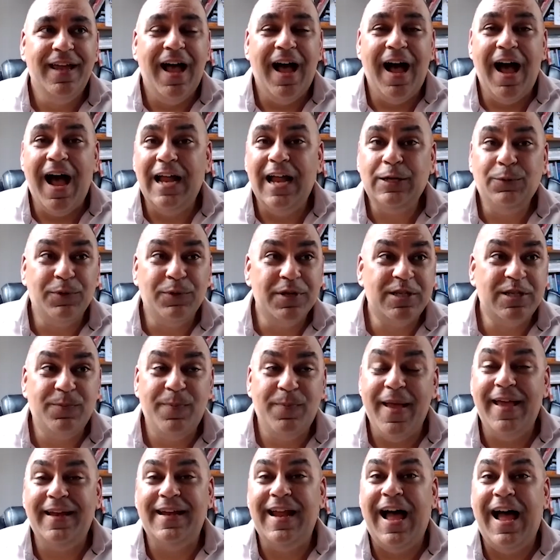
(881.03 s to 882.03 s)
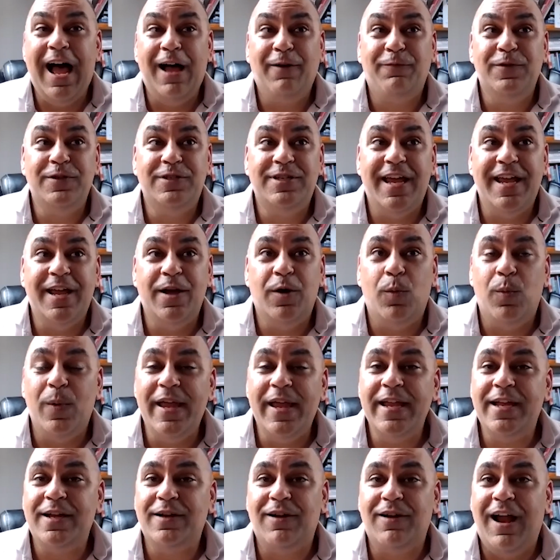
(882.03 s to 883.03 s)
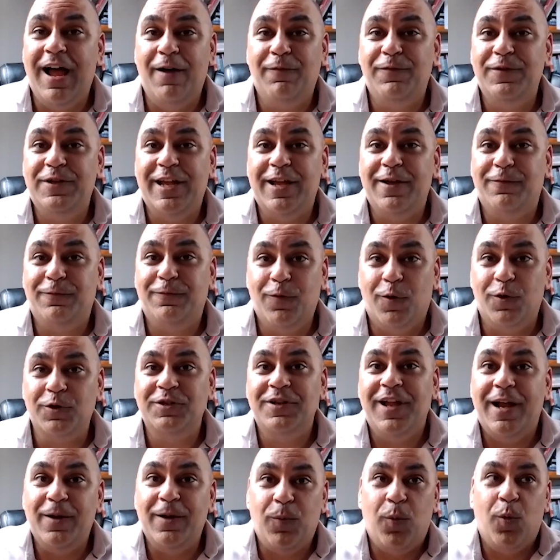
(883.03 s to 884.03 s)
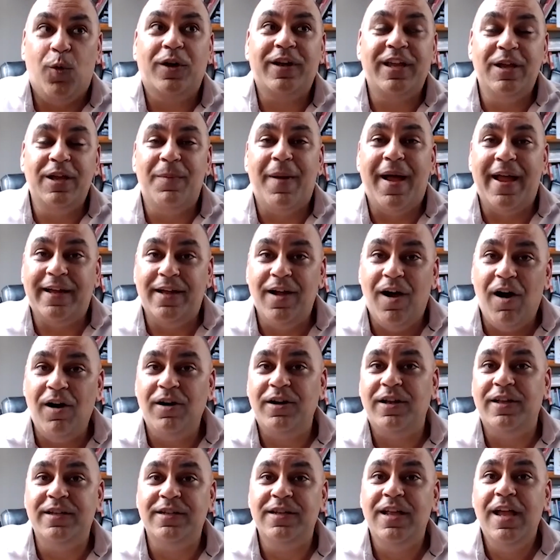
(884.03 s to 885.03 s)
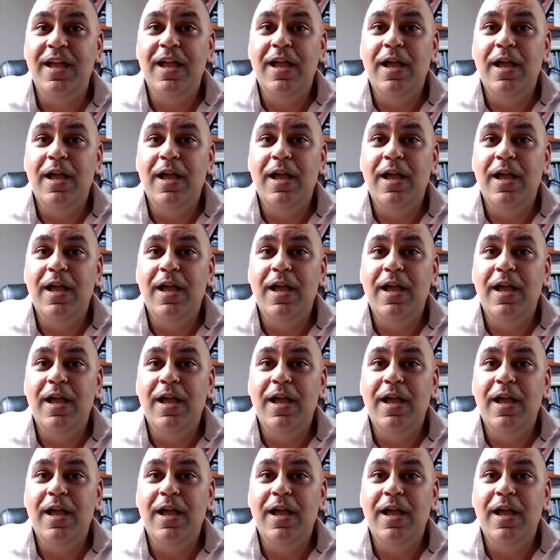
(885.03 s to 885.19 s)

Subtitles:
I don't want to spend half a day a week or half a day a fortnight working in my garden